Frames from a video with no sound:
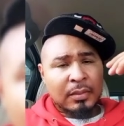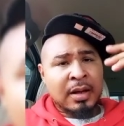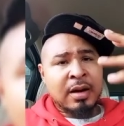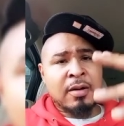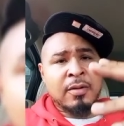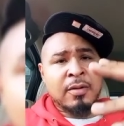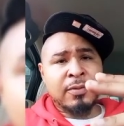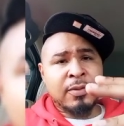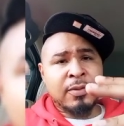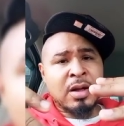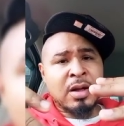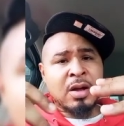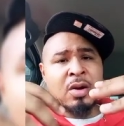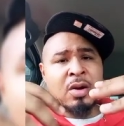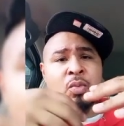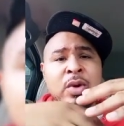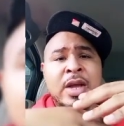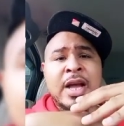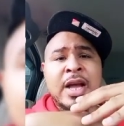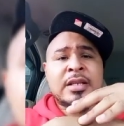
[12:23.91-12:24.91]

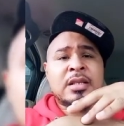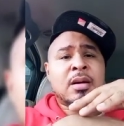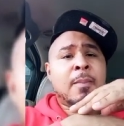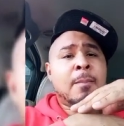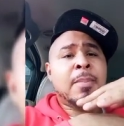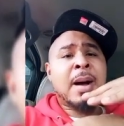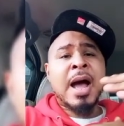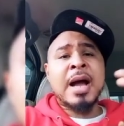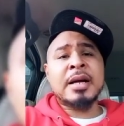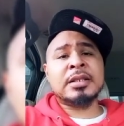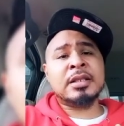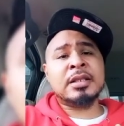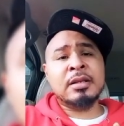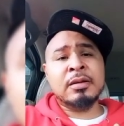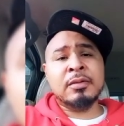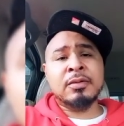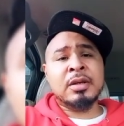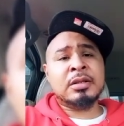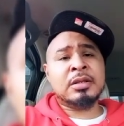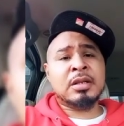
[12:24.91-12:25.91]
NFL, we got some boxing
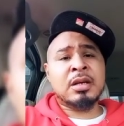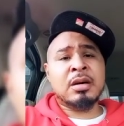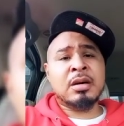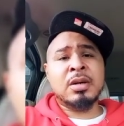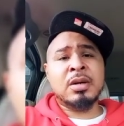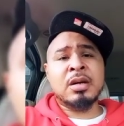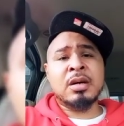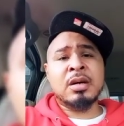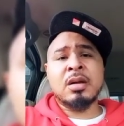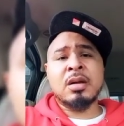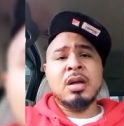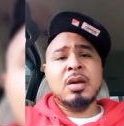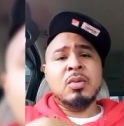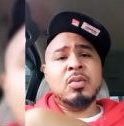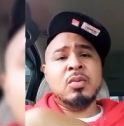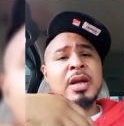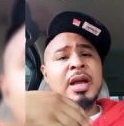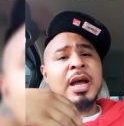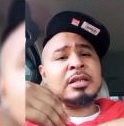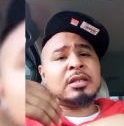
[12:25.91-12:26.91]
events coming up.
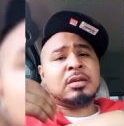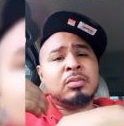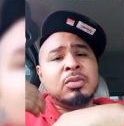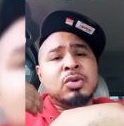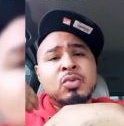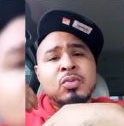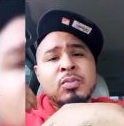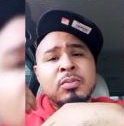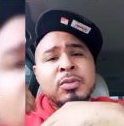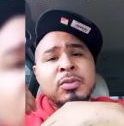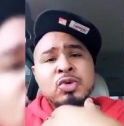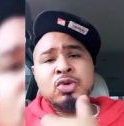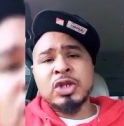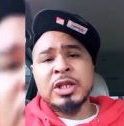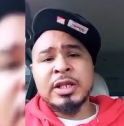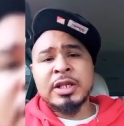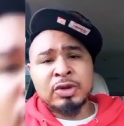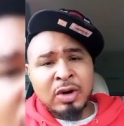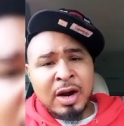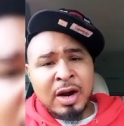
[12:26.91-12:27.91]
We got some new
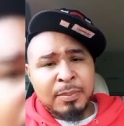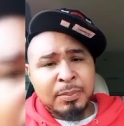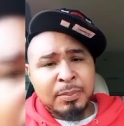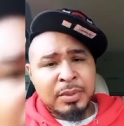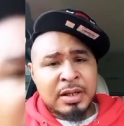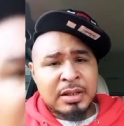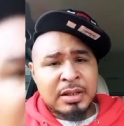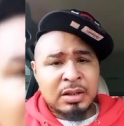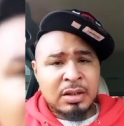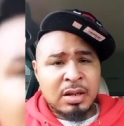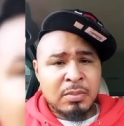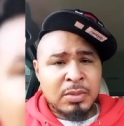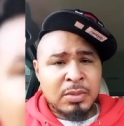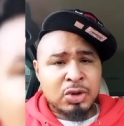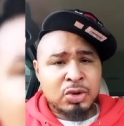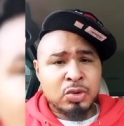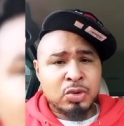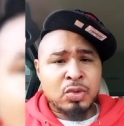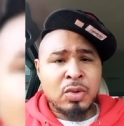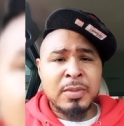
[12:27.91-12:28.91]
music dropping that's coming
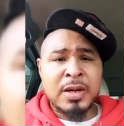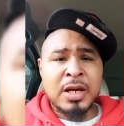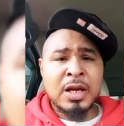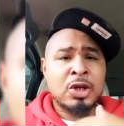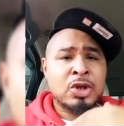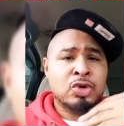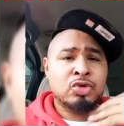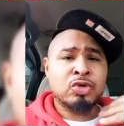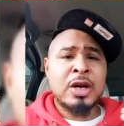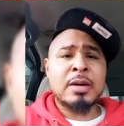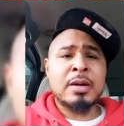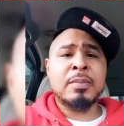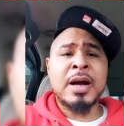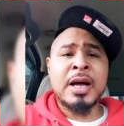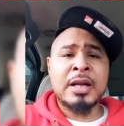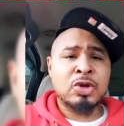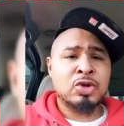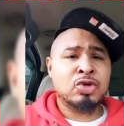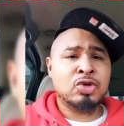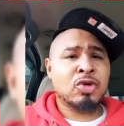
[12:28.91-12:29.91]
soon. I'm hearing Drake
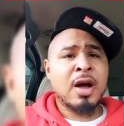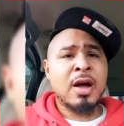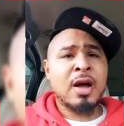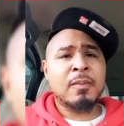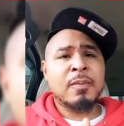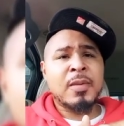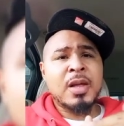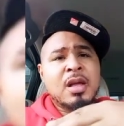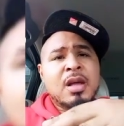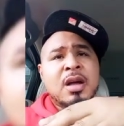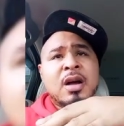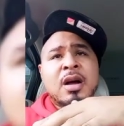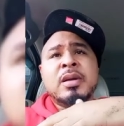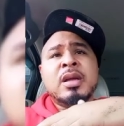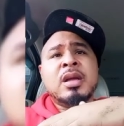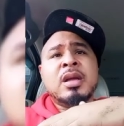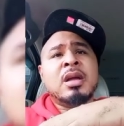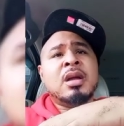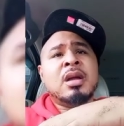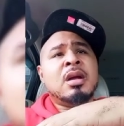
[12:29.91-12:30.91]
about to drop. I'm
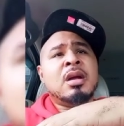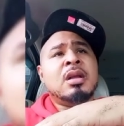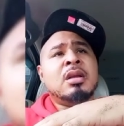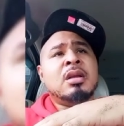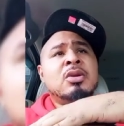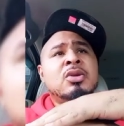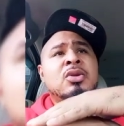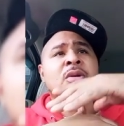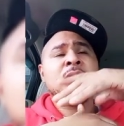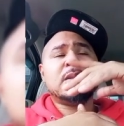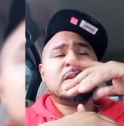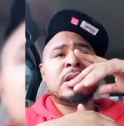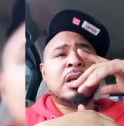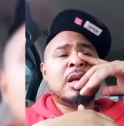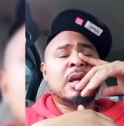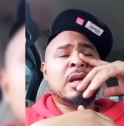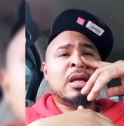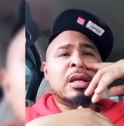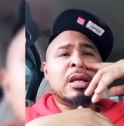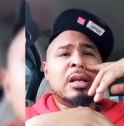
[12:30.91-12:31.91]
hearing, you know what I'm
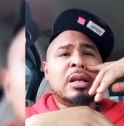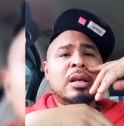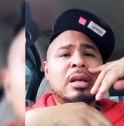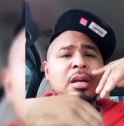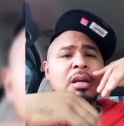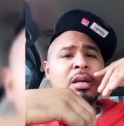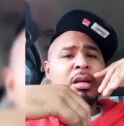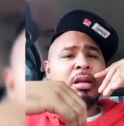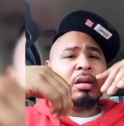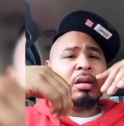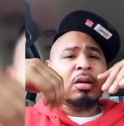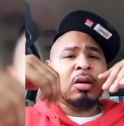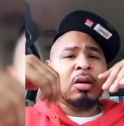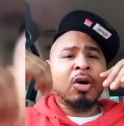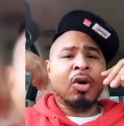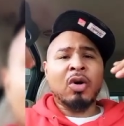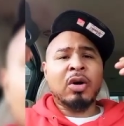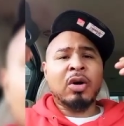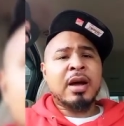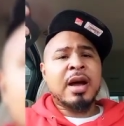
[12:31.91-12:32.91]
saying,
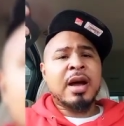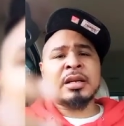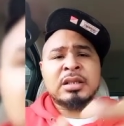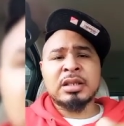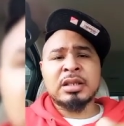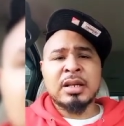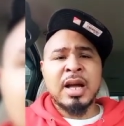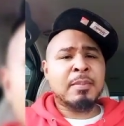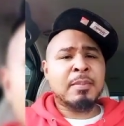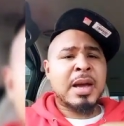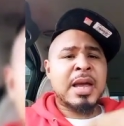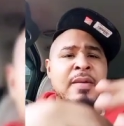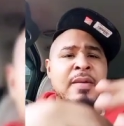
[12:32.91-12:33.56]
all kind of stuff. I